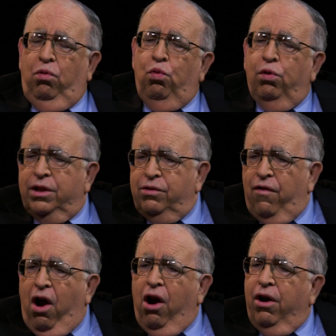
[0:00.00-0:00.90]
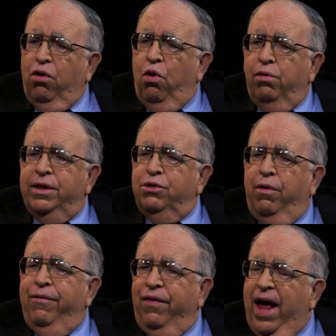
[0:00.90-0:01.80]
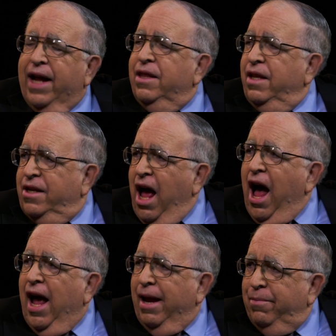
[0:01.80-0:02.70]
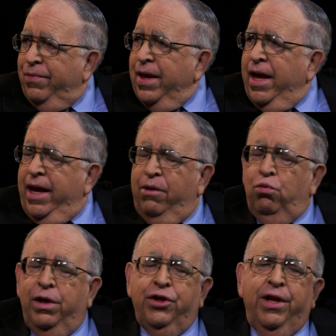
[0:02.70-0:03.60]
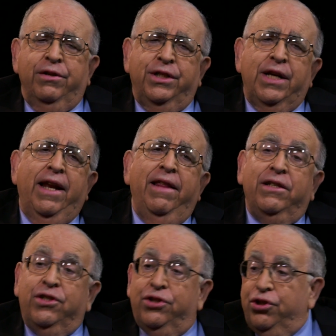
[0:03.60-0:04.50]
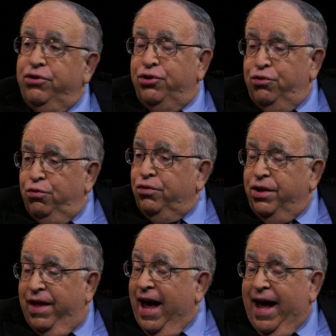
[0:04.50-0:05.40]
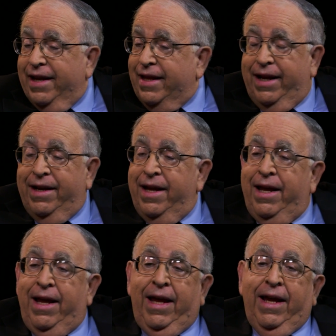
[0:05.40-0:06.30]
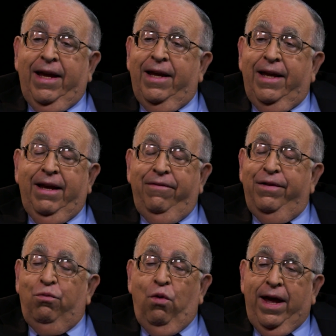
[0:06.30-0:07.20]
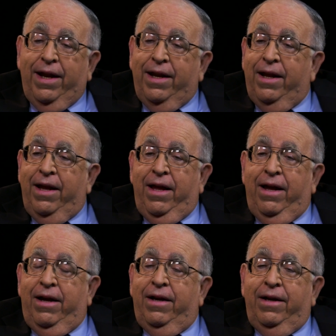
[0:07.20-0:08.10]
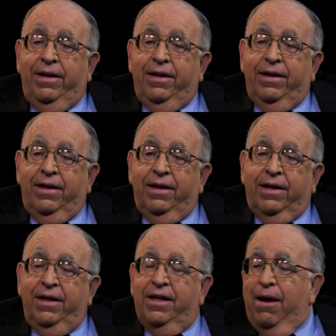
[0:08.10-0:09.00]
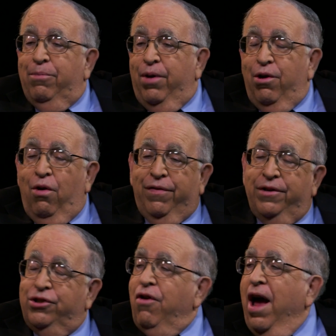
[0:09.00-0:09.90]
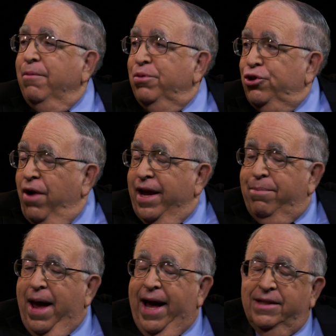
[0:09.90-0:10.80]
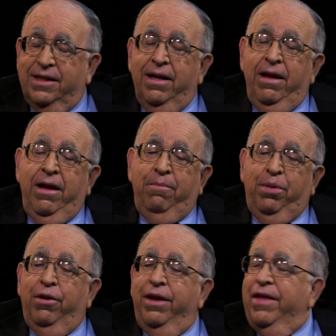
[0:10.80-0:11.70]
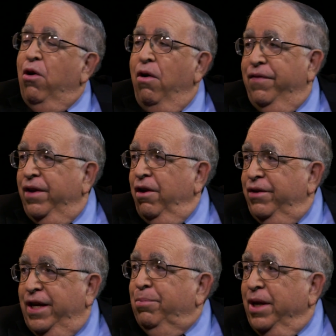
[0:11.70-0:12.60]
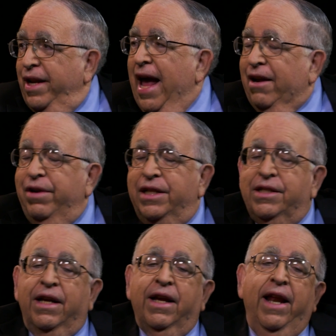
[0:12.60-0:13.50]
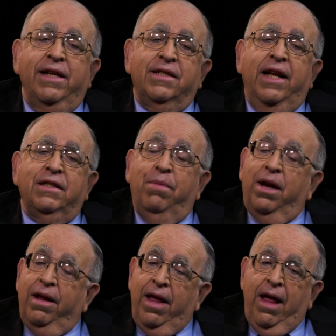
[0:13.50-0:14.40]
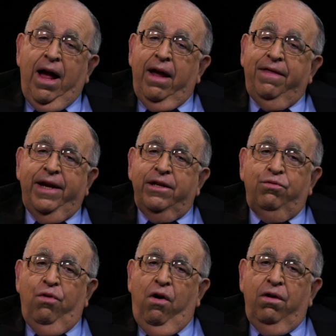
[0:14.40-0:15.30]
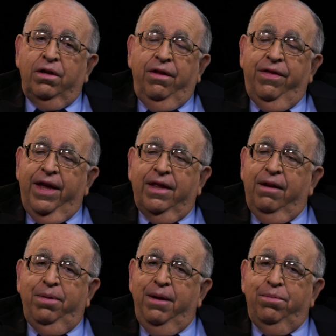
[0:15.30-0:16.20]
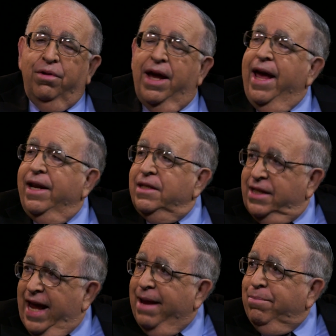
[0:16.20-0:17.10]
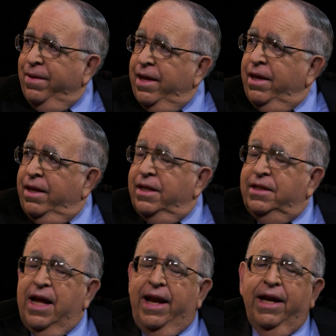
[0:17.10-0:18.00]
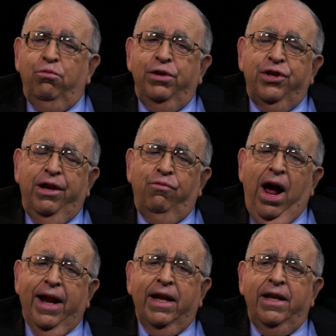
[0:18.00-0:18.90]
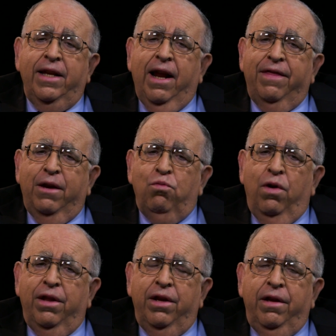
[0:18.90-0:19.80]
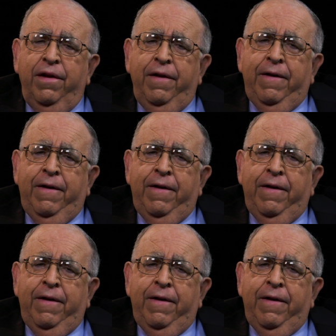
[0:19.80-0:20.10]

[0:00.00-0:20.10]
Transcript: works of art always reflect the time in which they're set. And there's a certain truth to that, that even when contemporary authors try to portray a past period, they often are deeply anachronistic in any sense. But I think it's wrong to think that people can't escape the setting in which they're writing. And indeed, I think one of the